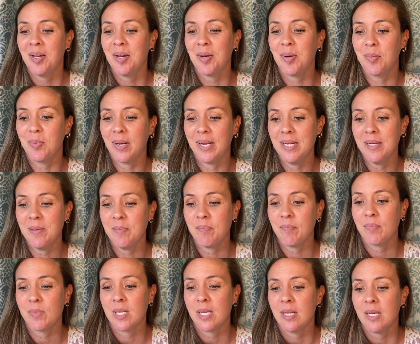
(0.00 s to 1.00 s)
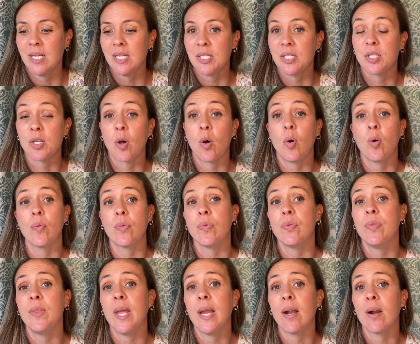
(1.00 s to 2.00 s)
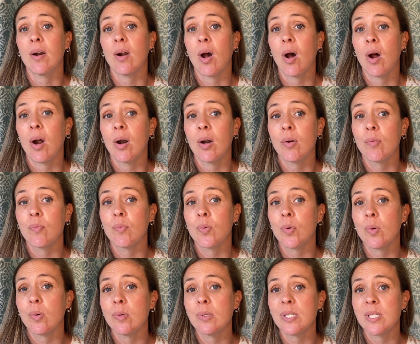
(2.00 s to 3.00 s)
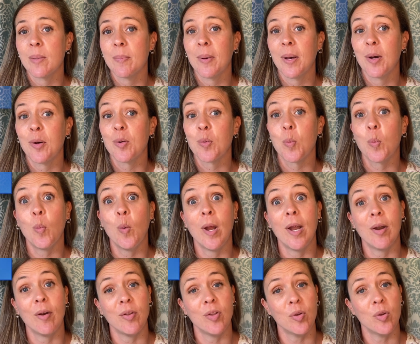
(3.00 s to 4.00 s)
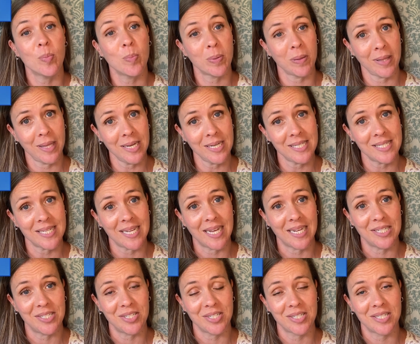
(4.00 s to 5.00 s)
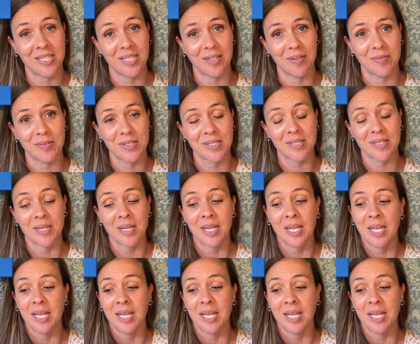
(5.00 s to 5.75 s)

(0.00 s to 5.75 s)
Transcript: All right? So there are rules about where you place adjectives.